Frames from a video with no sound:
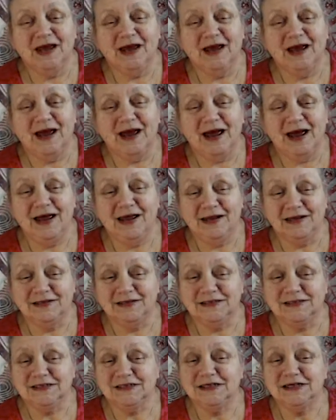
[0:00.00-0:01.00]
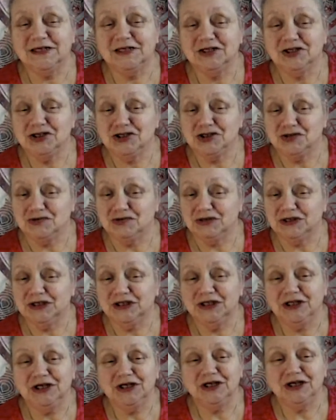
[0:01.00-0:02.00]
and ensuring that
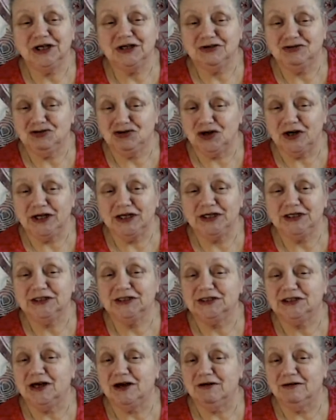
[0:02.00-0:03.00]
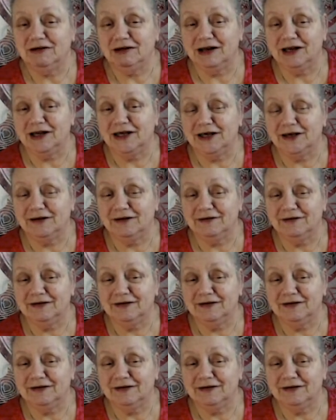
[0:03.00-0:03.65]
drains are clear.